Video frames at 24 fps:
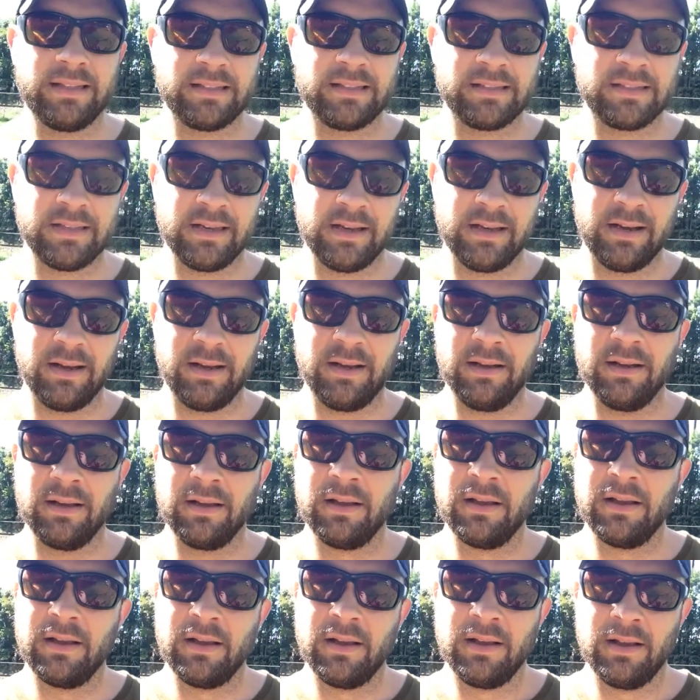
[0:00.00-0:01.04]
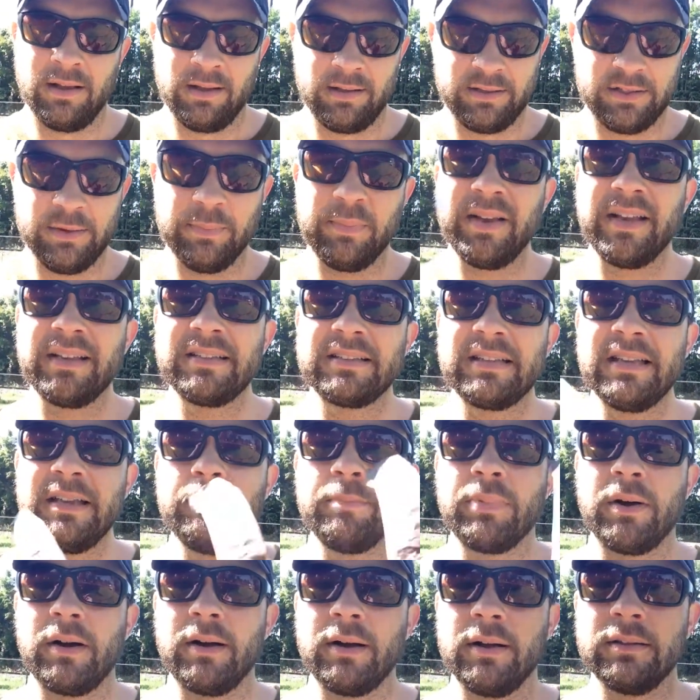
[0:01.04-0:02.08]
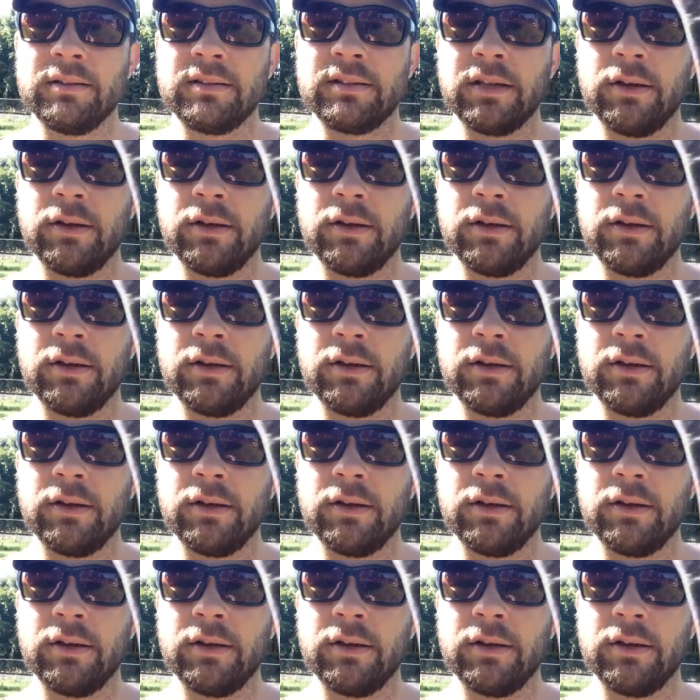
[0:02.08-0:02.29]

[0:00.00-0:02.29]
it's a big seed pod.